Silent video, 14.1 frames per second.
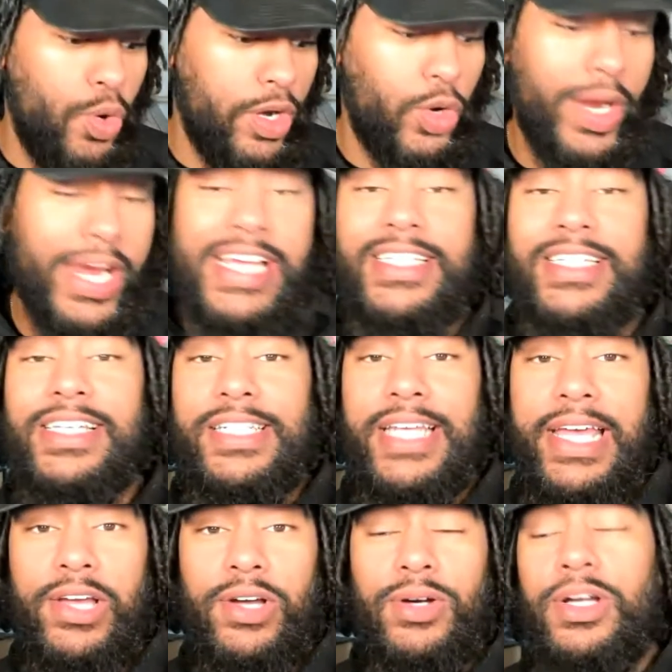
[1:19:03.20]
crazy as
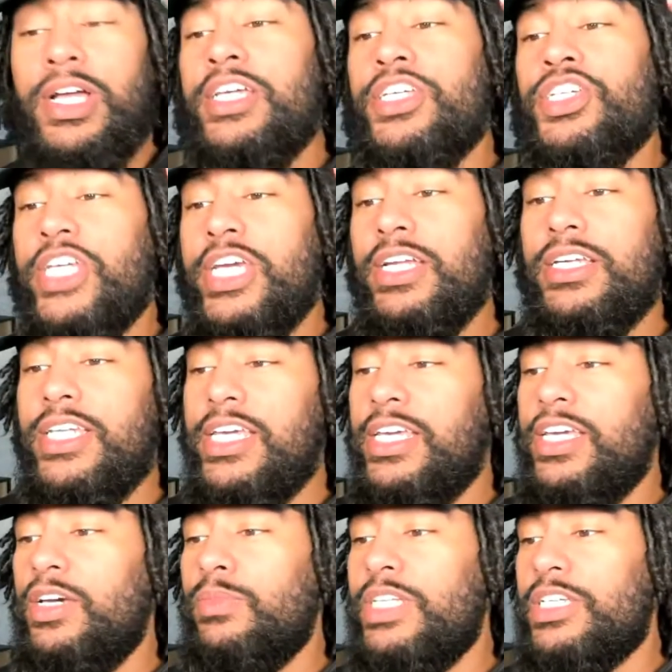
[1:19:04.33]
hell. She done
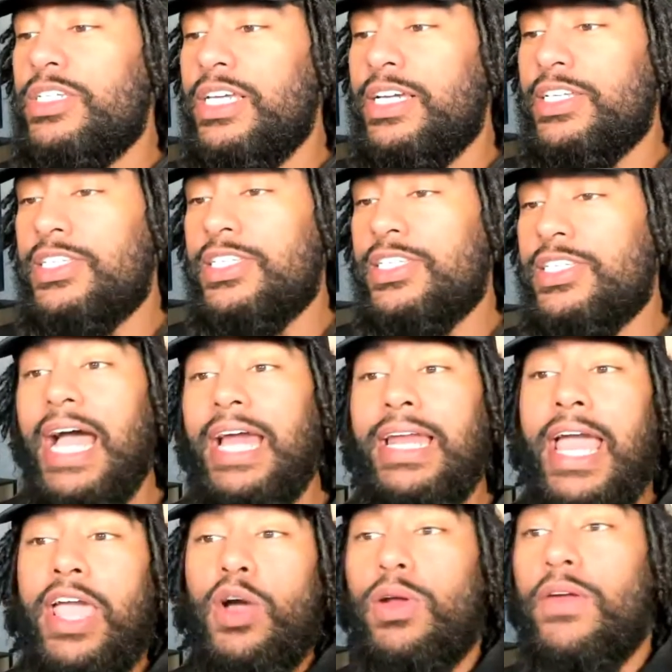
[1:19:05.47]
DM this nigga Sly and
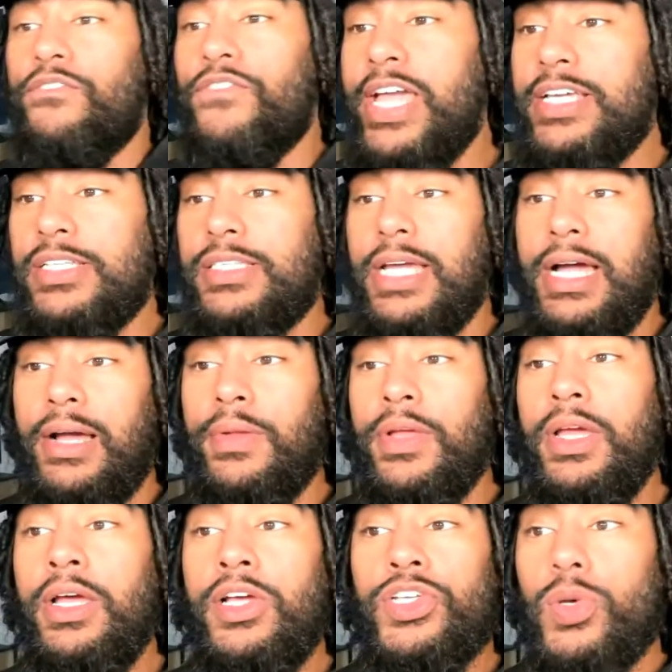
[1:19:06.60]
they on a FaceTime.
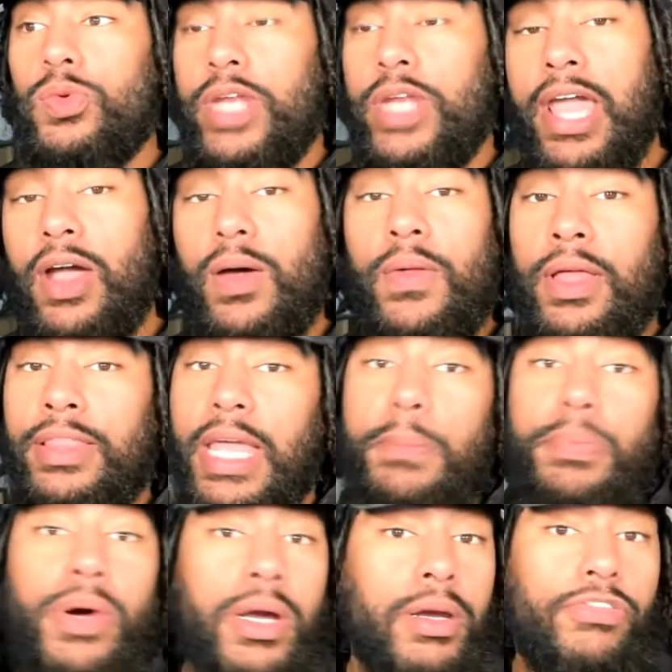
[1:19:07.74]
So now they
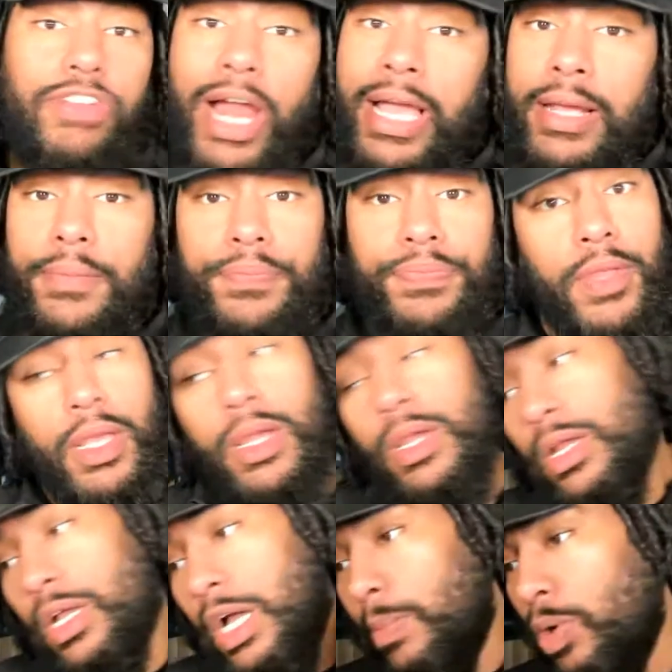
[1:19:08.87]
booking a flight.
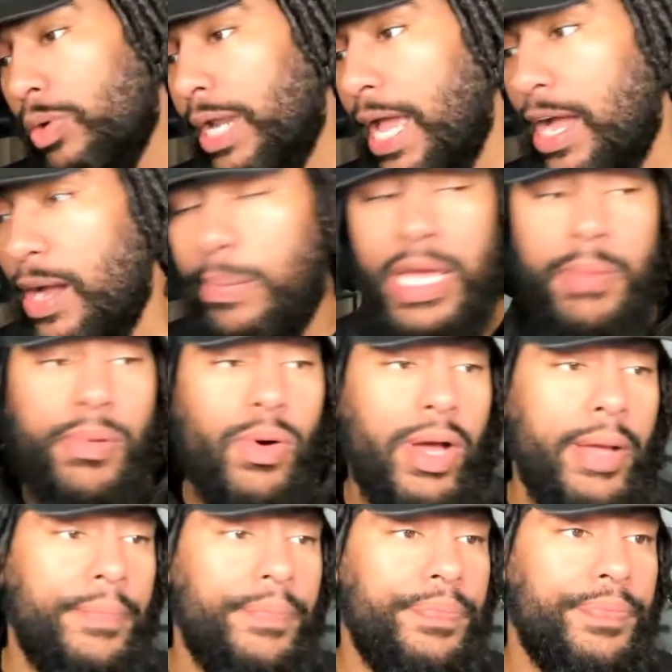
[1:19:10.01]
Come on down, Playboy.
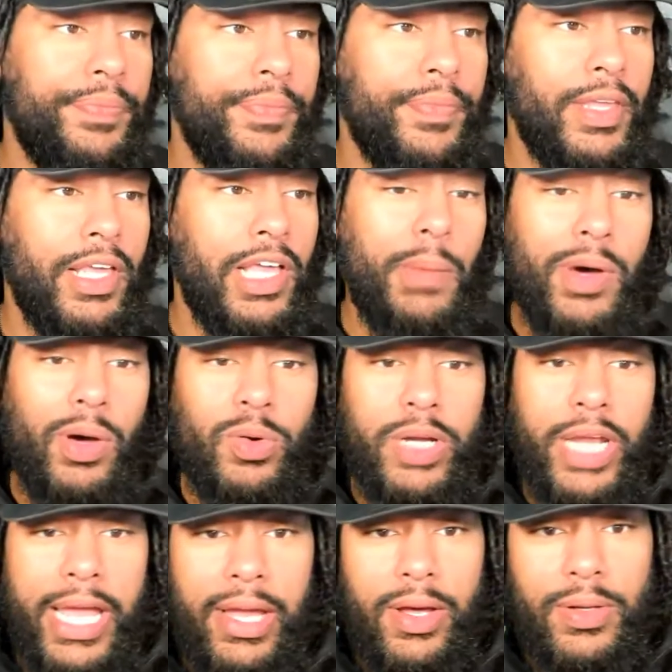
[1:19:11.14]
Come on
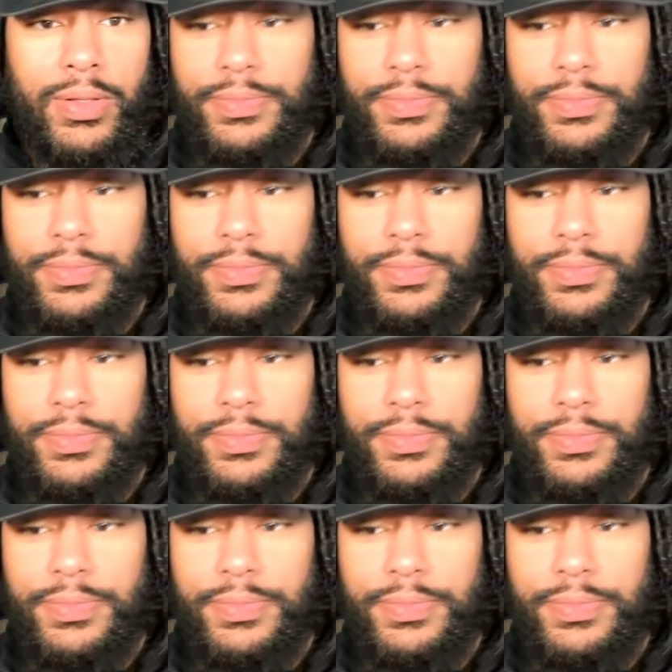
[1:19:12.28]
down.